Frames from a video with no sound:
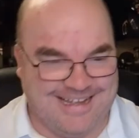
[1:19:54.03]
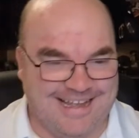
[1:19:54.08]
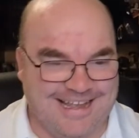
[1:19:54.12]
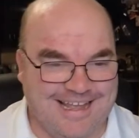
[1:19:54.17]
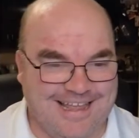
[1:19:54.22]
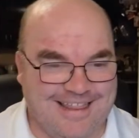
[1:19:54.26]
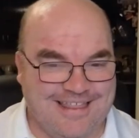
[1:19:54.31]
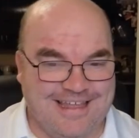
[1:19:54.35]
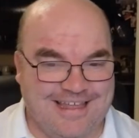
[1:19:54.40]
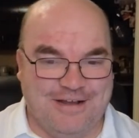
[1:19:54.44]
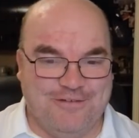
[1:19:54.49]

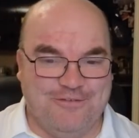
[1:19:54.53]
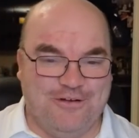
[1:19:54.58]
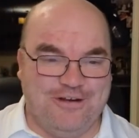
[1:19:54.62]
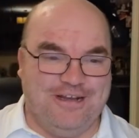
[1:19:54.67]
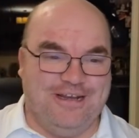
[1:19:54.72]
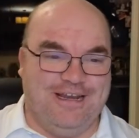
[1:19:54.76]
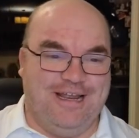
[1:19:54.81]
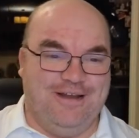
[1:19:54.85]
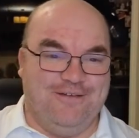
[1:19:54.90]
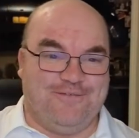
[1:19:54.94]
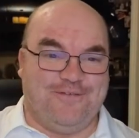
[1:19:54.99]
then it
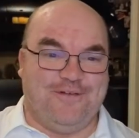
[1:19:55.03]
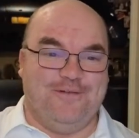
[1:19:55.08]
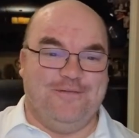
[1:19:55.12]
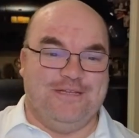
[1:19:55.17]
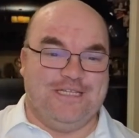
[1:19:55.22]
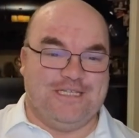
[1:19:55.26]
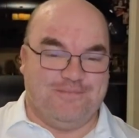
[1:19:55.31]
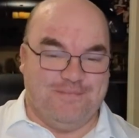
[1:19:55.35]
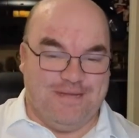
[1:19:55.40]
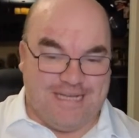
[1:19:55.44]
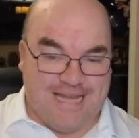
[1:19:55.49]
wouldn't
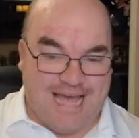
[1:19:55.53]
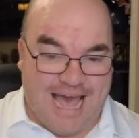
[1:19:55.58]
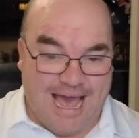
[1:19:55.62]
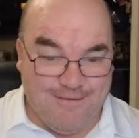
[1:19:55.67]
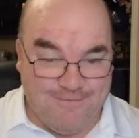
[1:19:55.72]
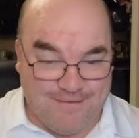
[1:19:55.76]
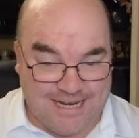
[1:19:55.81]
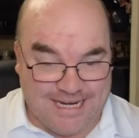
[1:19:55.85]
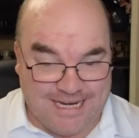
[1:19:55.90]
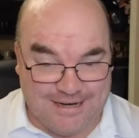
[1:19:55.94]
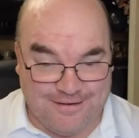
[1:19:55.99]
influence me to
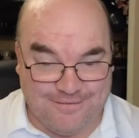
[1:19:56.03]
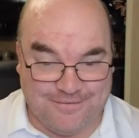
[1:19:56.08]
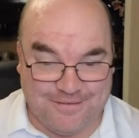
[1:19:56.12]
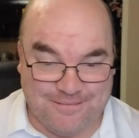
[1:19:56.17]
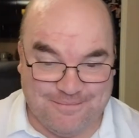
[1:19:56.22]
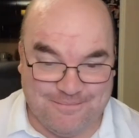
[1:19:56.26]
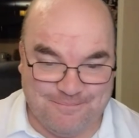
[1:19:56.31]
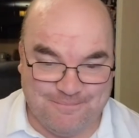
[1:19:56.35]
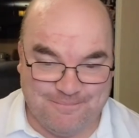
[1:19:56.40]
have any of them.